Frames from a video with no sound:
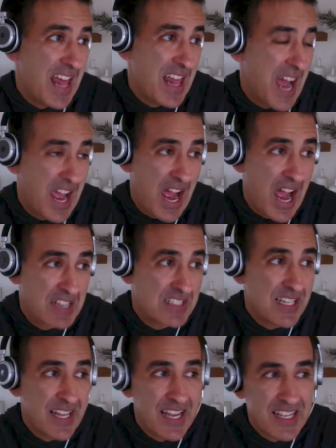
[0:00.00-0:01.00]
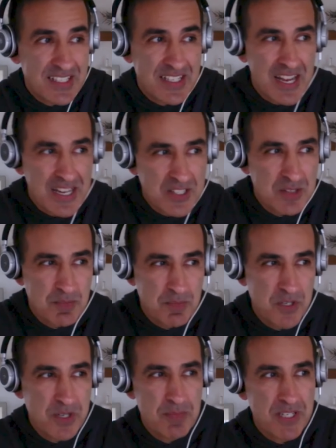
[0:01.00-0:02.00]
I'd say that has actually
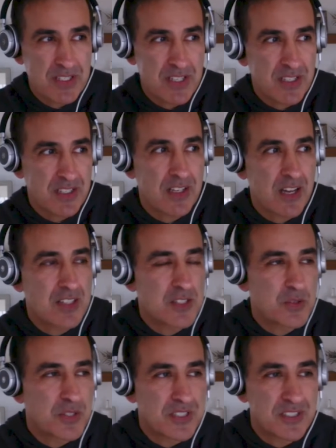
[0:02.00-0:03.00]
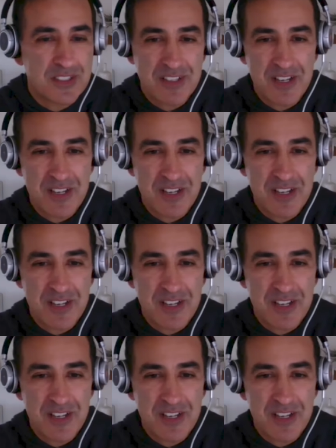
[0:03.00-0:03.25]
pretty big psychic consequences.